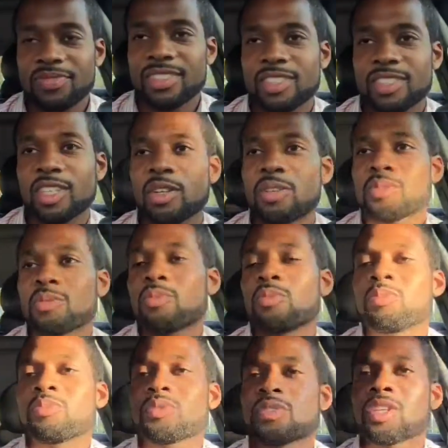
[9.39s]
So,
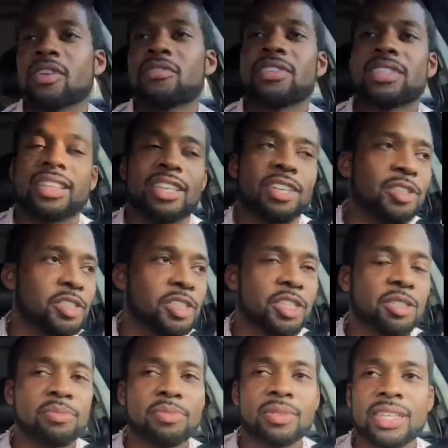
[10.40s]
servant
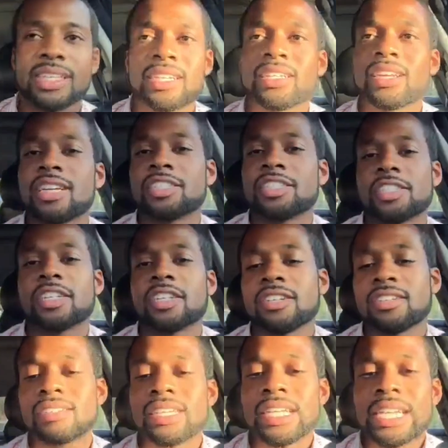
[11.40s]
leadership, in a
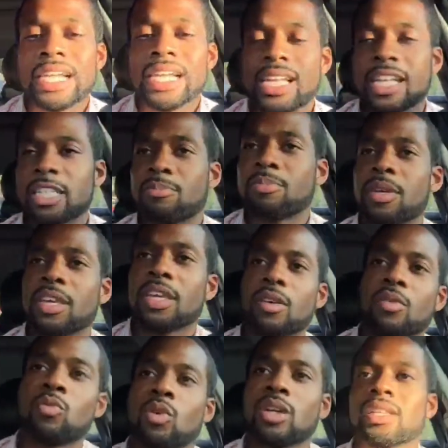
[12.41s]
nutshell, it's
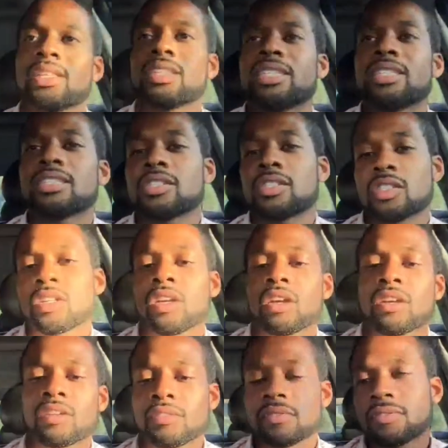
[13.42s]
being willing to
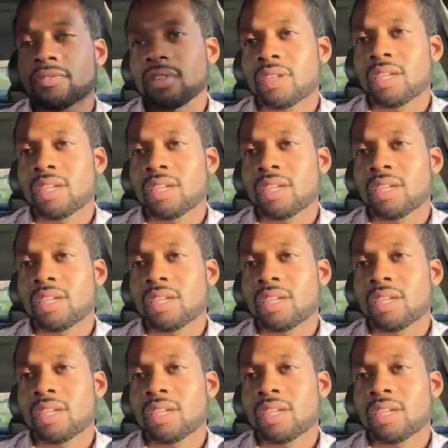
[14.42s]
serve